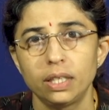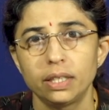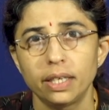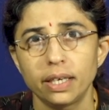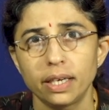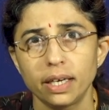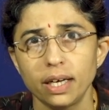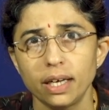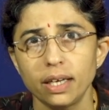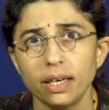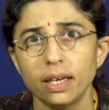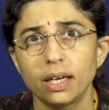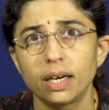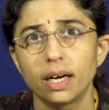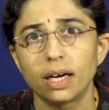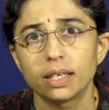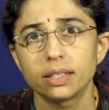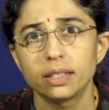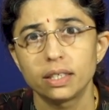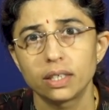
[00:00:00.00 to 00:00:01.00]
There are
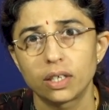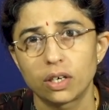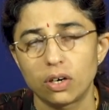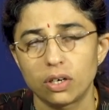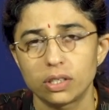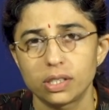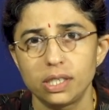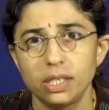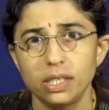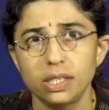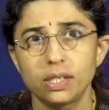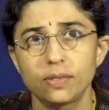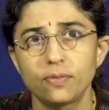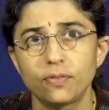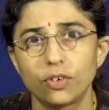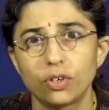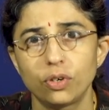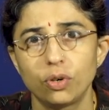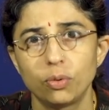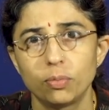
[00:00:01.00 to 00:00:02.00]
other causes
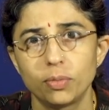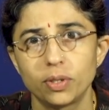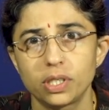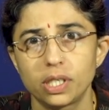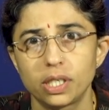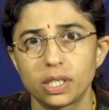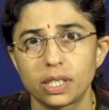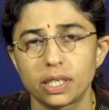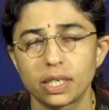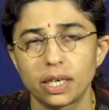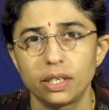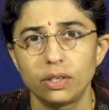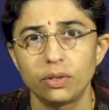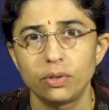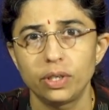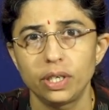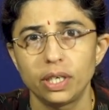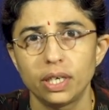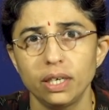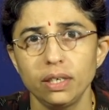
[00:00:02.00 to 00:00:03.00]
for
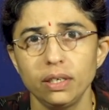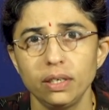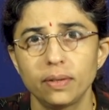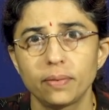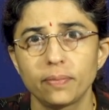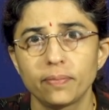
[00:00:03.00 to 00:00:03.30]
homocystinuria.